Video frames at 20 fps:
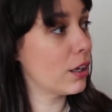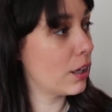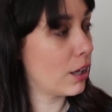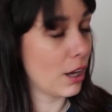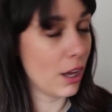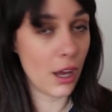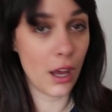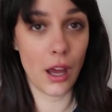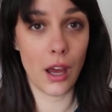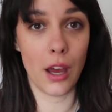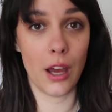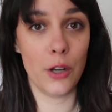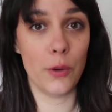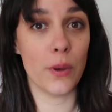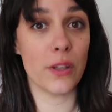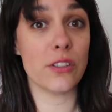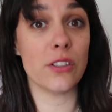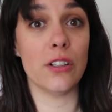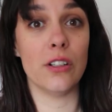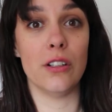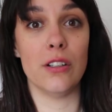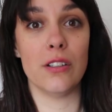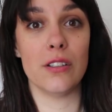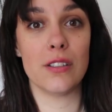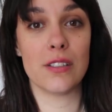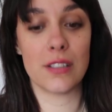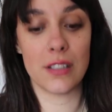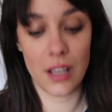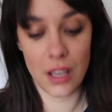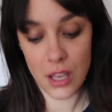
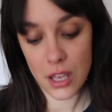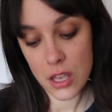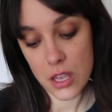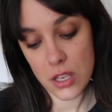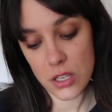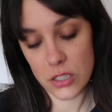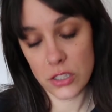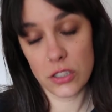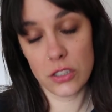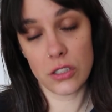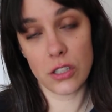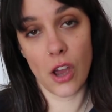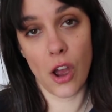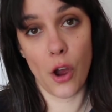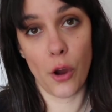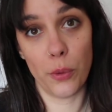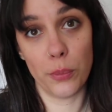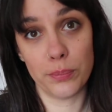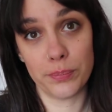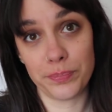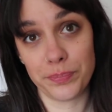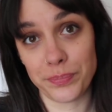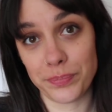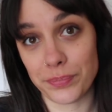connoisseurs. So,